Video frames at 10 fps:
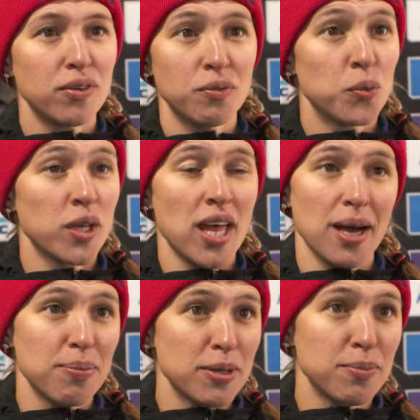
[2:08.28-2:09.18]
what
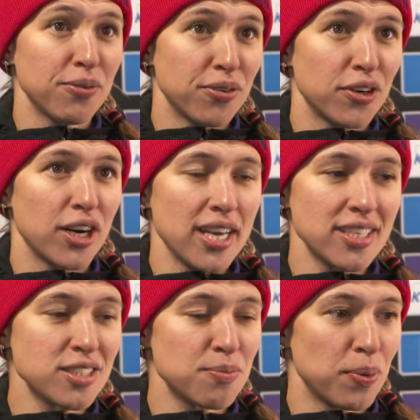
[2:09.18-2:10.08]
happened
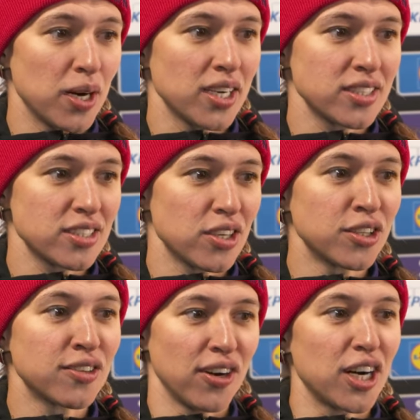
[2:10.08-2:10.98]
beforehand, but
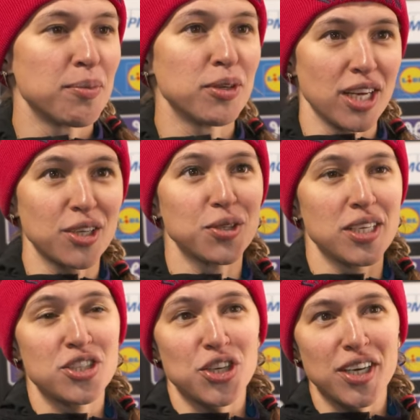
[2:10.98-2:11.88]
on Claremont I could
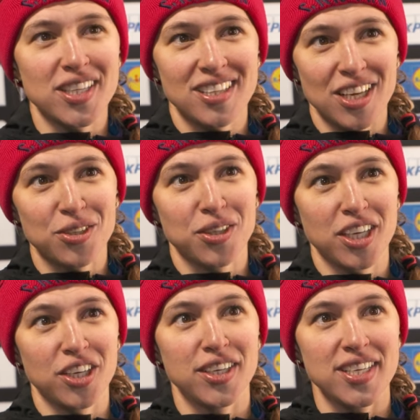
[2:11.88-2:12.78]
enjoy it and I could
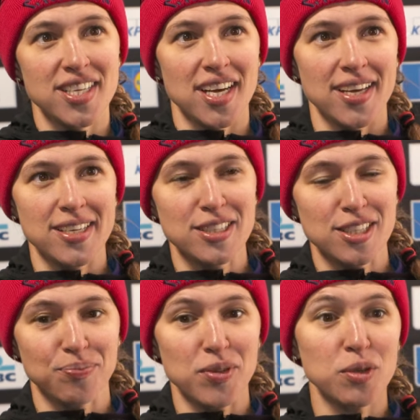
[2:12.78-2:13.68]
hear it, and
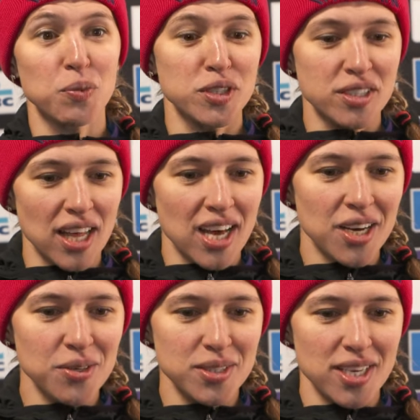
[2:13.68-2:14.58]
it was
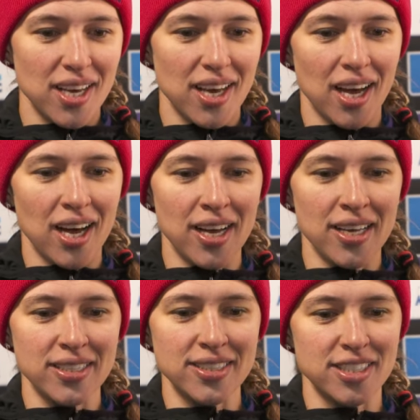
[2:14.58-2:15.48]
loud,
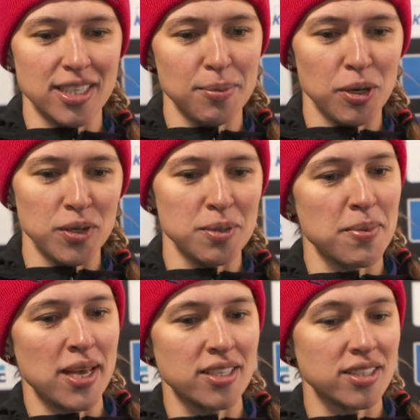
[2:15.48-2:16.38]
and somehow it
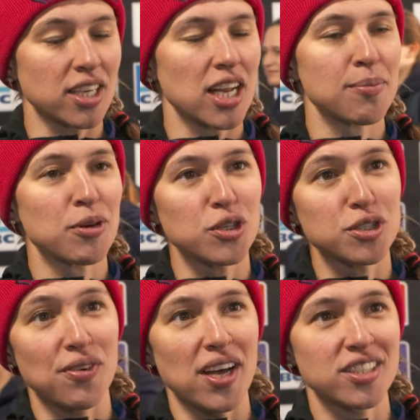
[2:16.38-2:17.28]
makes the climb
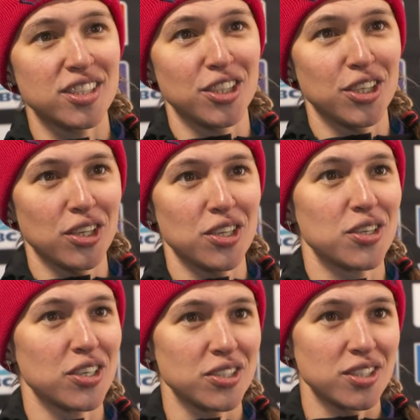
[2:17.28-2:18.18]
goes faster, you know,
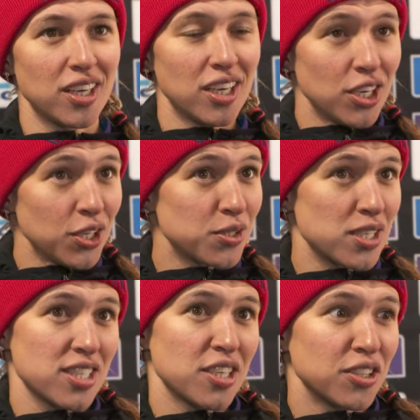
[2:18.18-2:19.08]
because you
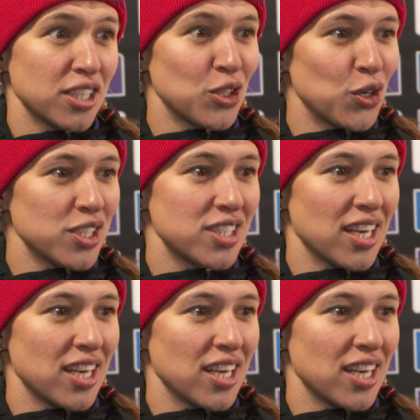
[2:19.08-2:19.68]
just hear the noise